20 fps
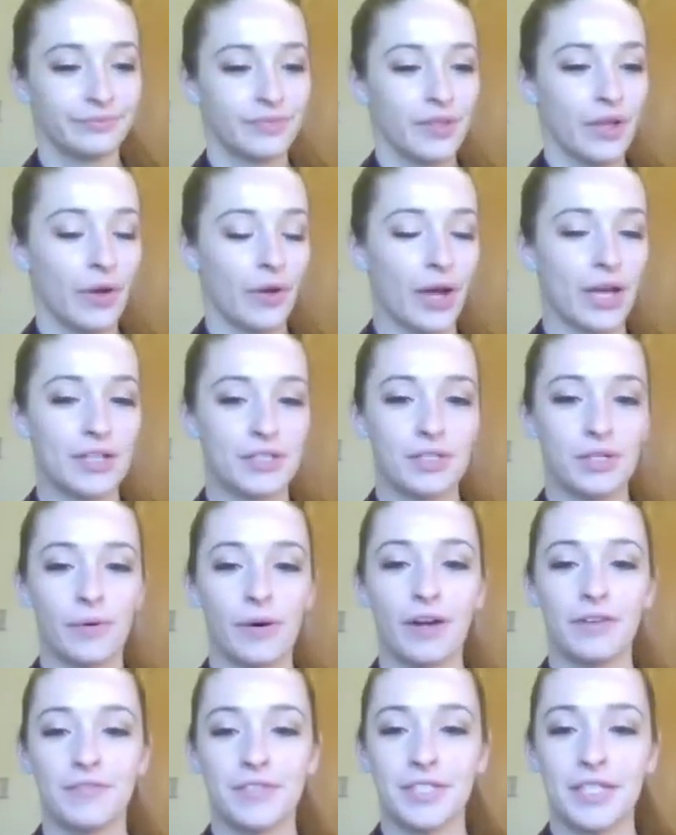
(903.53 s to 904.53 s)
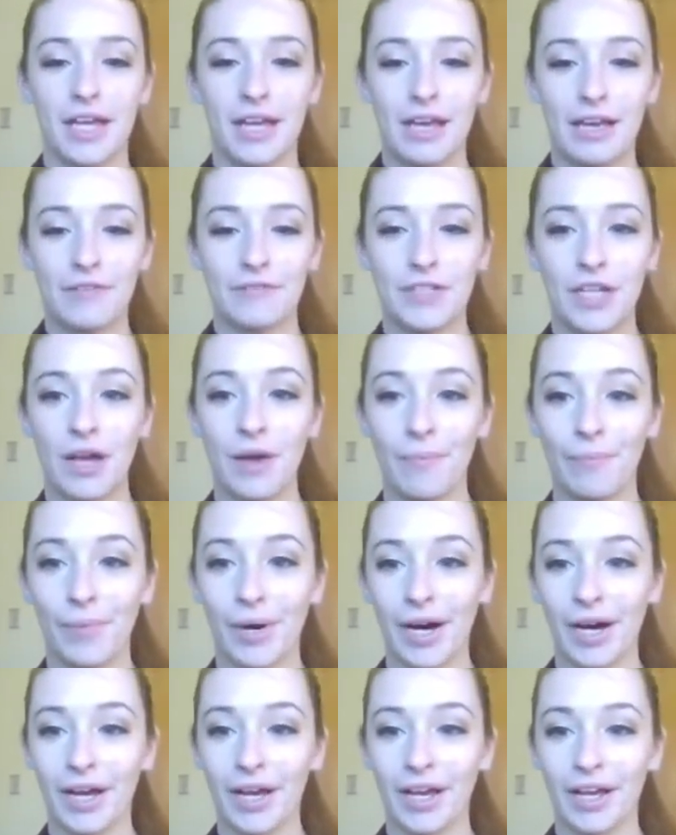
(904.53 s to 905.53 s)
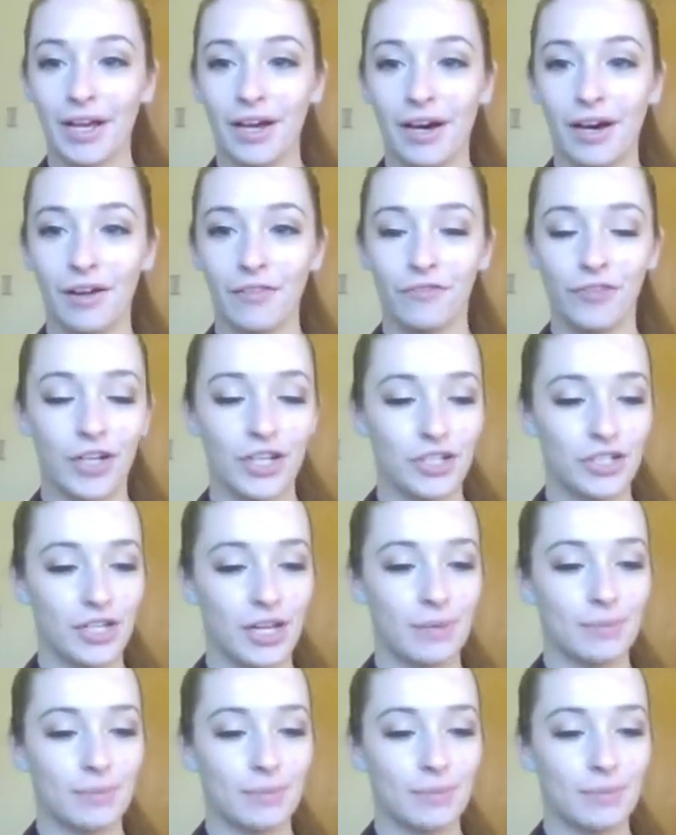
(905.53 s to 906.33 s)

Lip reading: Okay, so I've saved my finished name